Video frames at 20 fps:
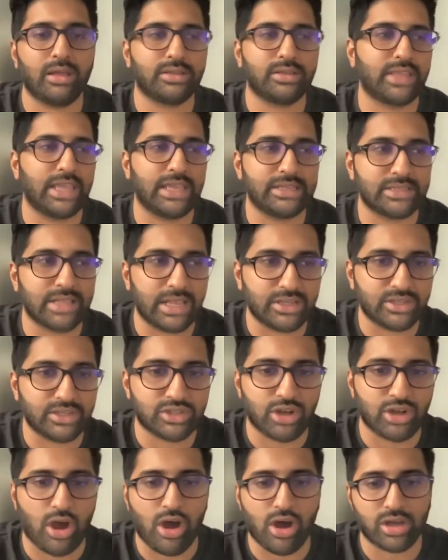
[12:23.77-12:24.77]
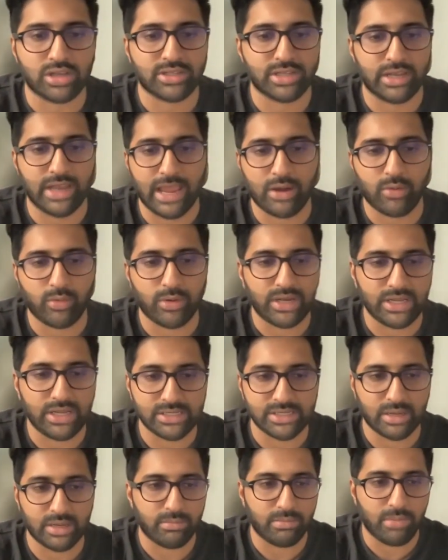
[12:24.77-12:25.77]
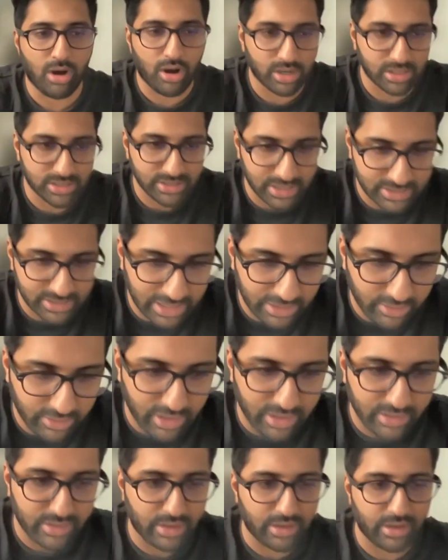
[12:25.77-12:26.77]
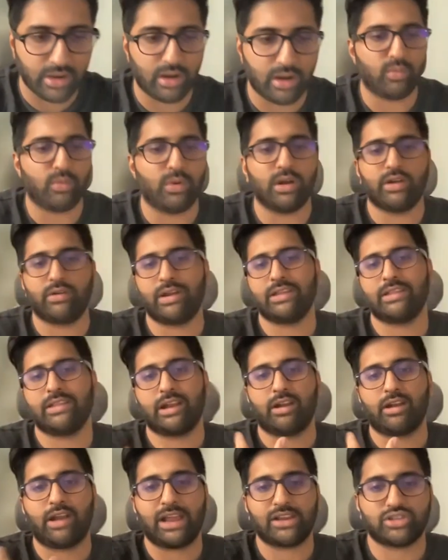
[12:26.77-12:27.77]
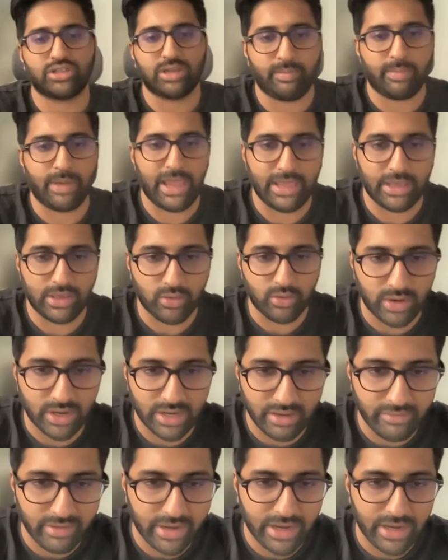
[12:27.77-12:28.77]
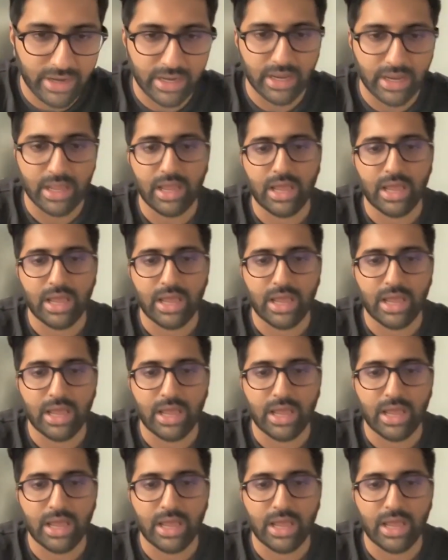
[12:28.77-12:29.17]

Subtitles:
things like stocks and equities and bonds, etc., in the real world, right? That are actually paying you a dividend